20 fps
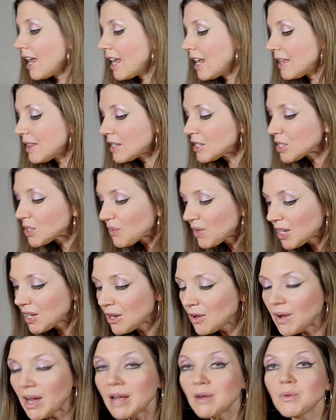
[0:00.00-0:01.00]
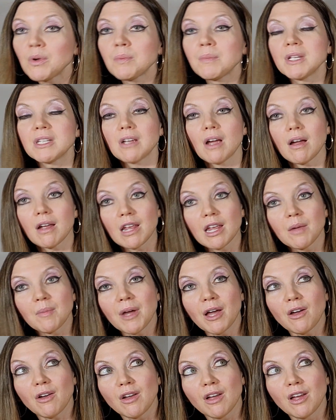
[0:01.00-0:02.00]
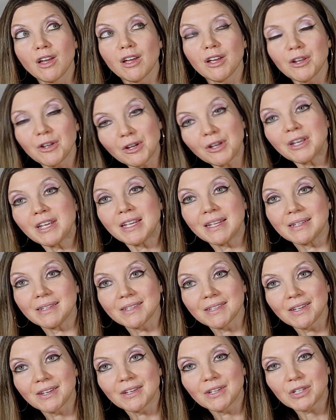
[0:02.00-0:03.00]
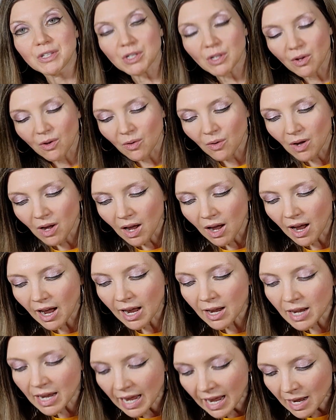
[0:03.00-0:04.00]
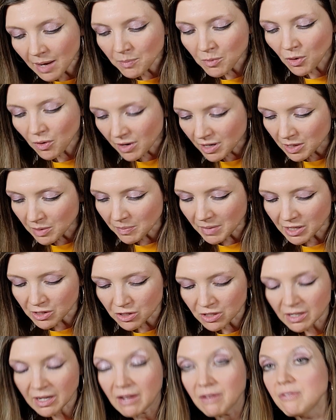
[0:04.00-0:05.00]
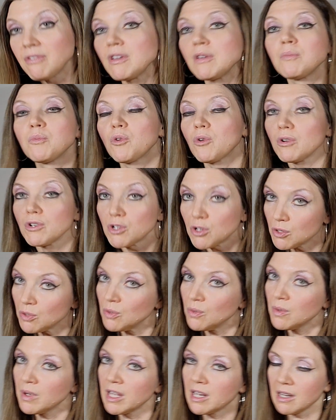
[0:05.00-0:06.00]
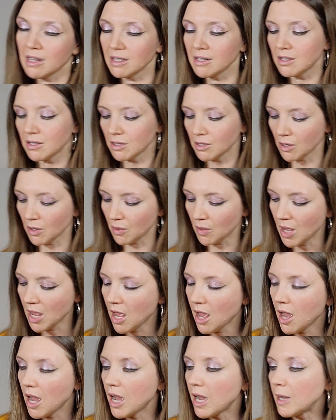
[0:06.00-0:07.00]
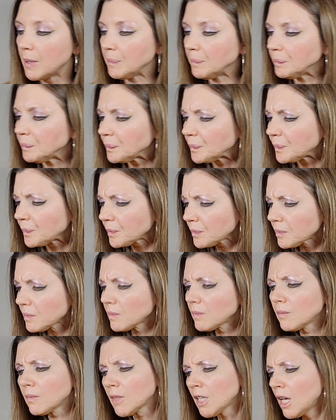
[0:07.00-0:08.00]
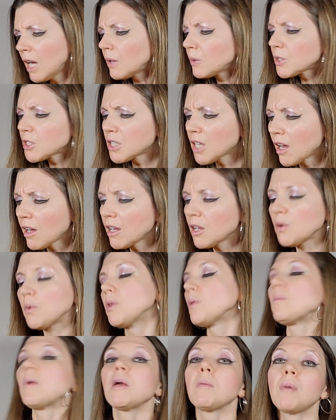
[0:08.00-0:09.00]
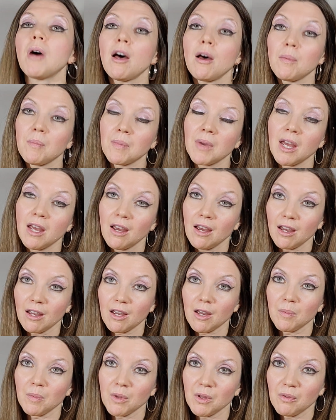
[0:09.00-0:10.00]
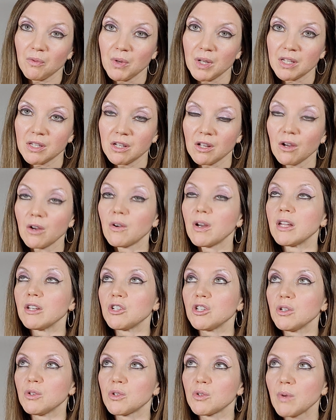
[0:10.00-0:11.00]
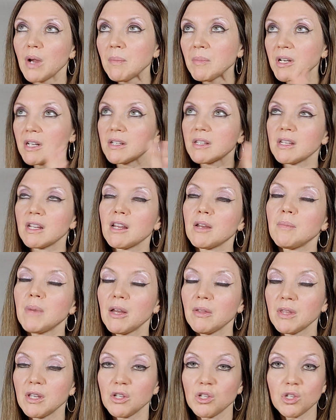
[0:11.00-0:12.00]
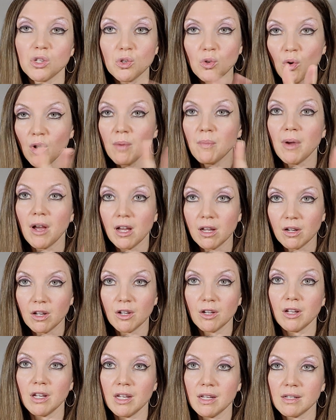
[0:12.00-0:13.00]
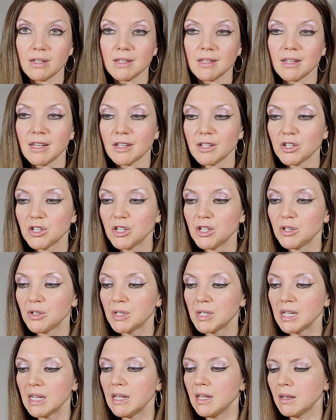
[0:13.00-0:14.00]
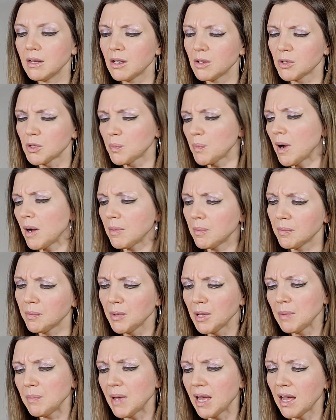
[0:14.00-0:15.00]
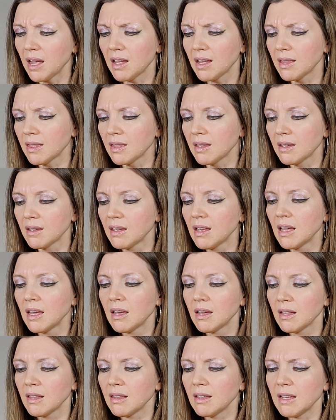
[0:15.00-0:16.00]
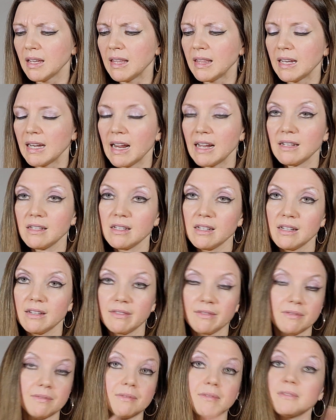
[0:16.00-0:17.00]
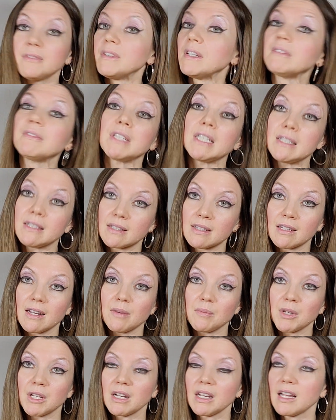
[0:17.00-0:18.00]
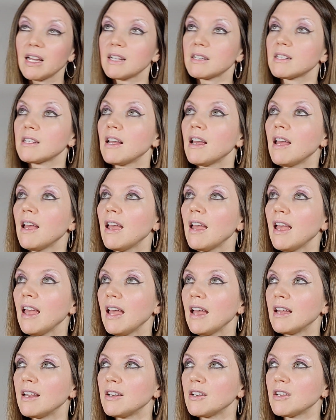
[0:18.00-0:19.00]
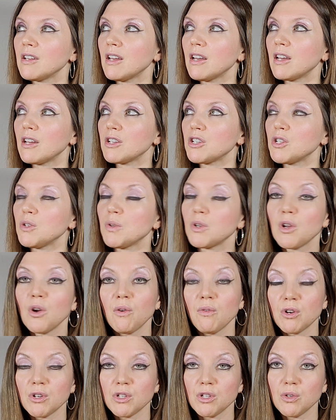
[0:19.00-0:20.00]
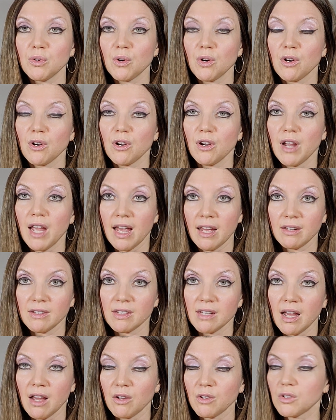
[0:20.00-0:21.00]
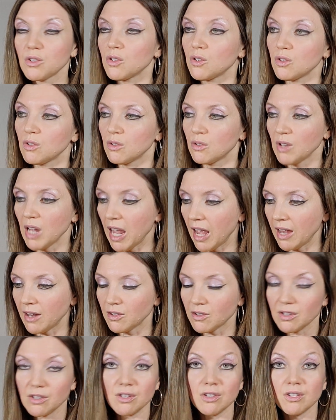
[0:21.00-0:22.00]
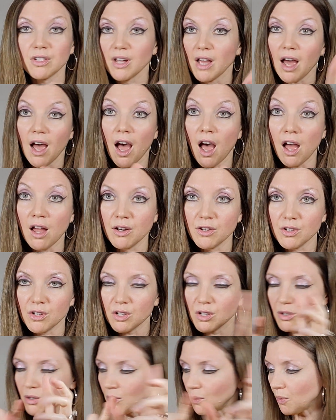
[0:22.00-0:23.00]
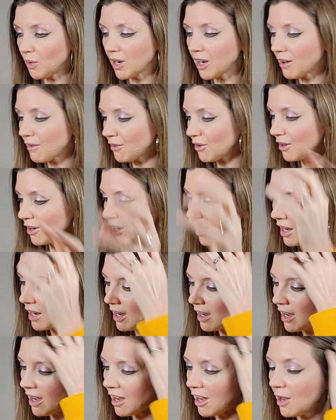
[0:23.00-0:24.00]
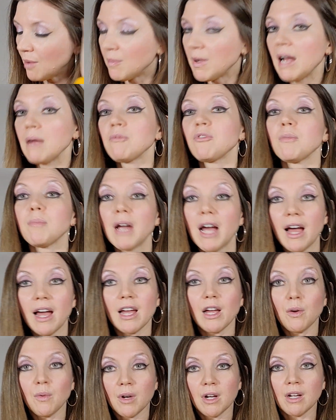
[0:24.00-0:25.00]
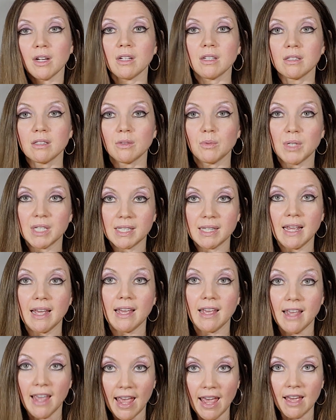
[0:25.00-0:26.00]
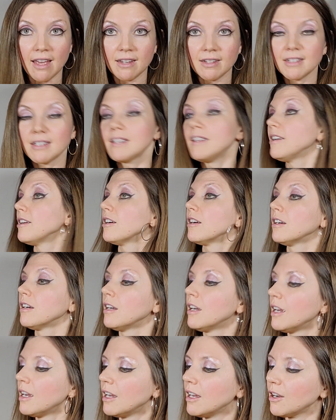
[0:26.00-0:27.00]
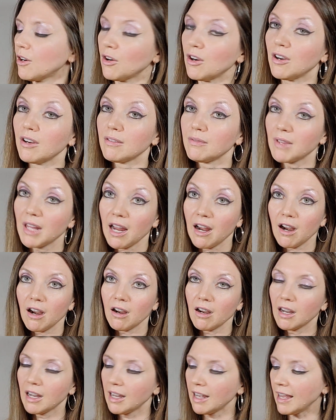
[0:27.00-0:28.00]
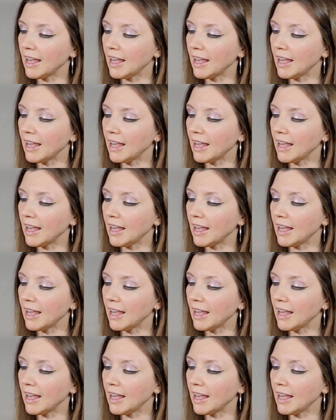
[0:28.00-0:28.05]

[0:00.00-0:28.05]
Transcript: In this video, I will be talking about cookies. So I am going to mention a film or two in it. So I was talking with my mom a couple of weeks ago, and she was reminiscing about these store-bought cookies that she used to eat. It was probably back in the 1950s, I'm gonna guess. And she would go over to her aunt's house, aunt, whatever. I'm from Iowa. We say aunt here or there.